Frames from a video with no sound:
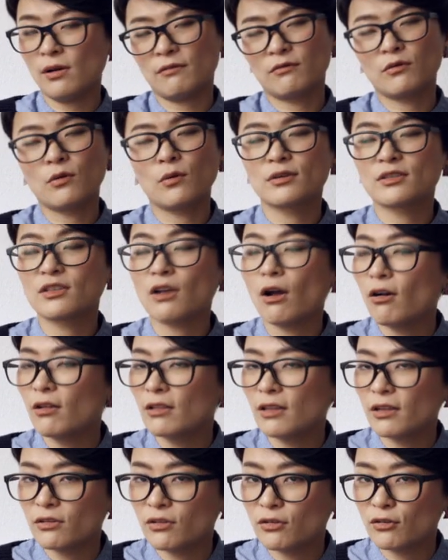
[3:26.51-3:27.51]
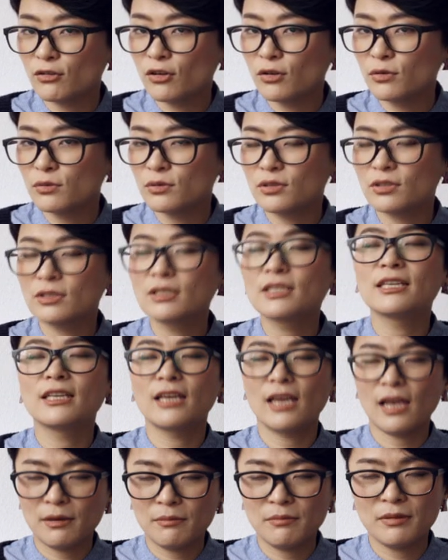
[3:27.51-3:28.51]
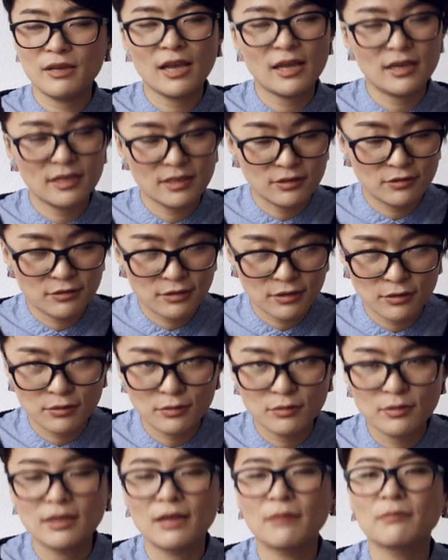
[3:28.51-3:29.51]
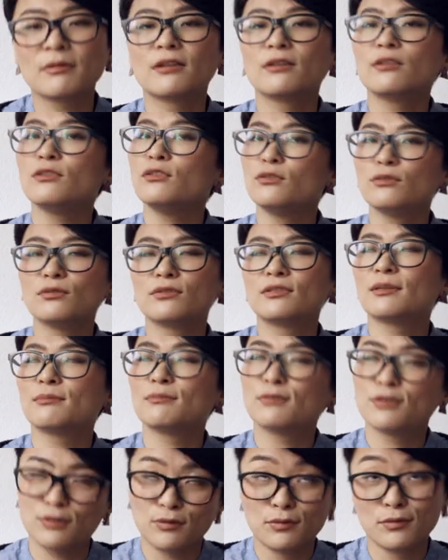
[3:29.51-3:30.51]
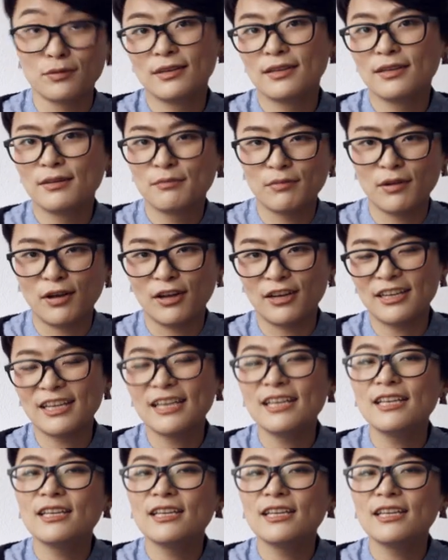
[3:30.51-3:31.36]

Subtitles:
Of course, all other notes can be added too, and I'm gonna use them too. But